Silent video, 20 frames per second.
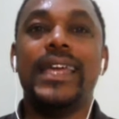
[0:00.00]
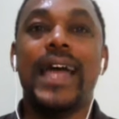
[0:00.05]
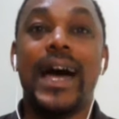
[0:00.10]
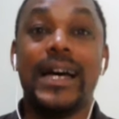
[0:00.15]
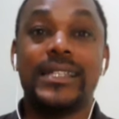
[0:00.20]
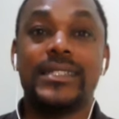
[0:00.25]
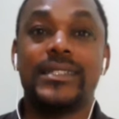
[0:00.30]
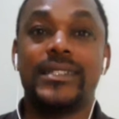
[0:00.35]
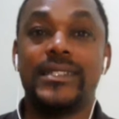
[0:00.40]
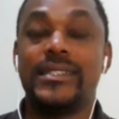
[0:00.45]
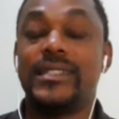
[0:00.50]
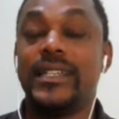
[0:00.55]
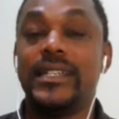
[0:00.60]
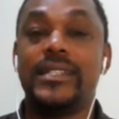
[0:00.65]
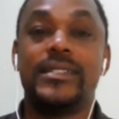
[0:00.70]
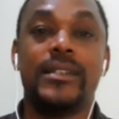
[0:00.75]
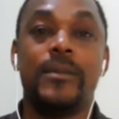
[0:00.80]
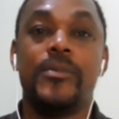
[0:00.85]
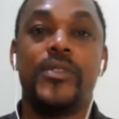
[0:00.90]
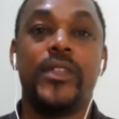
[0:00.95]
he has to
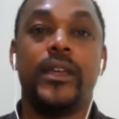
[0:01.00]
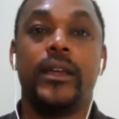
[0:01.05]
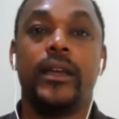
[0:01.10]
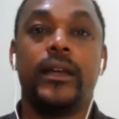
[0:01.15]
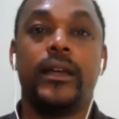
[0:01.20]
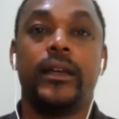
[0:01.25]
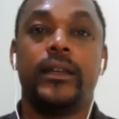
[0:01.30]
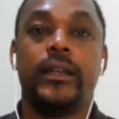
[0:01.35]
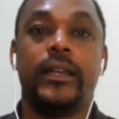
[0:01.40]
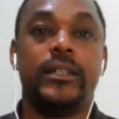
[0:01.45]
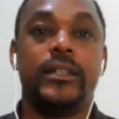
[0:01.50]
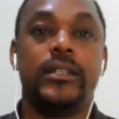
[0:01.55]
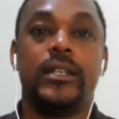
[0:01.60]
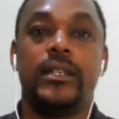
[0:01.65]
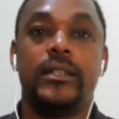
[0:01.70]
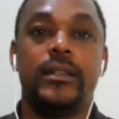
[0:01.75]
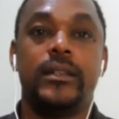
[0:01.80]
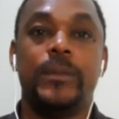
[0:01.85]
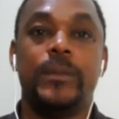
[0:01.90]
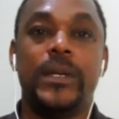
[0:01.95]
say something, it,
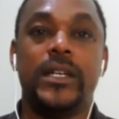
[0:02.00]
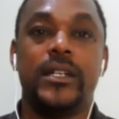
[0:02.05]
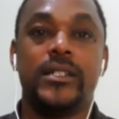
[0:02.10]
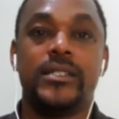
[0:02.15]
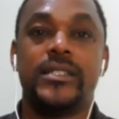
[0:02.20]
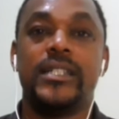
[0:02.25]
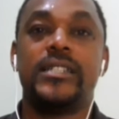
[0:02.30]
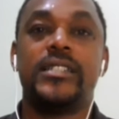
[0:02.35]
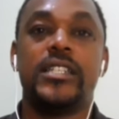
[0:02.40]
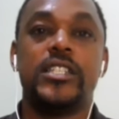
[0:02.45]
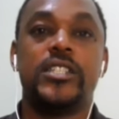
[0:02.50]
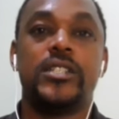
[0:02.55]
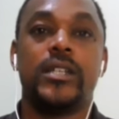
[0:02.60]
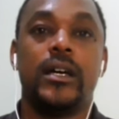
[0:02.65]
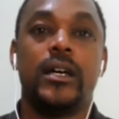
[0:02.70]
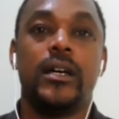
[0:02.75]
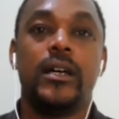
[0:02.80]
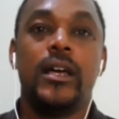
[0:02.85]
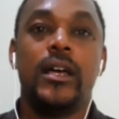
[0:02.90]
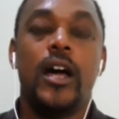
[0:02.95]
it, because this is
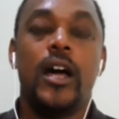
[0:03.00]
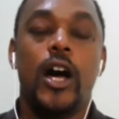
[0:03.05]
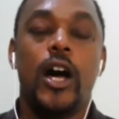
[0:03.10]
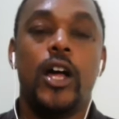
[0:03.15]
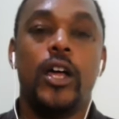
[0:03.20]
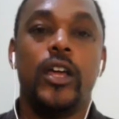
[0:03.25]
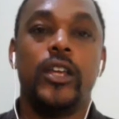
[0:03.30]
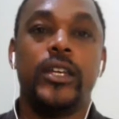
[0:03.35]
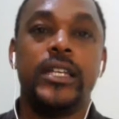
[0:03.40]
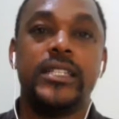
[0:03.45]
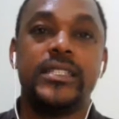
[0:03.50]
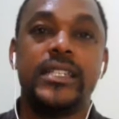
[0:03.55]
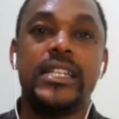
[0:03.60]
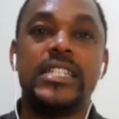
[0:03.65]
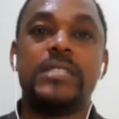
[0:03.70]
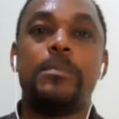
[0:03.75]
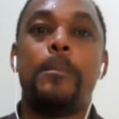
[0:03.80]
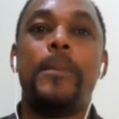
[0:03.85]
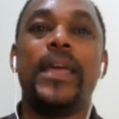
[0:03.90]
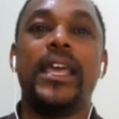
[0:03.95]
a, a, this
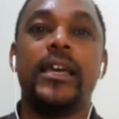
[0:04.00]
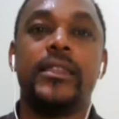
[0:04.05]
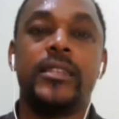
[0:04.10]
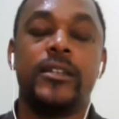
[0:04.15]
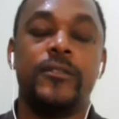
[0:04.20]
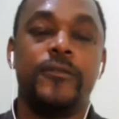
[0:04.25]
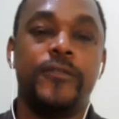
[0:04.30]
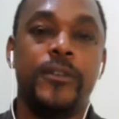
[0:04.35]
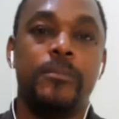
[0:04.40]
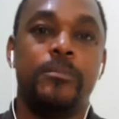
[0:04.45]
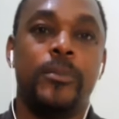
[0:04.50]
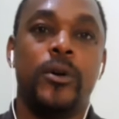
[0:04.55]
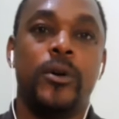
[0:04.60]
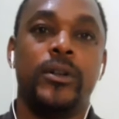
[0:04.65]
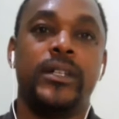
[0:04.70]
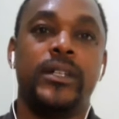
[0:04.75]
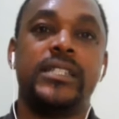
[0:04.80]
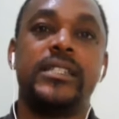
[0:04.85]
is bigger than football.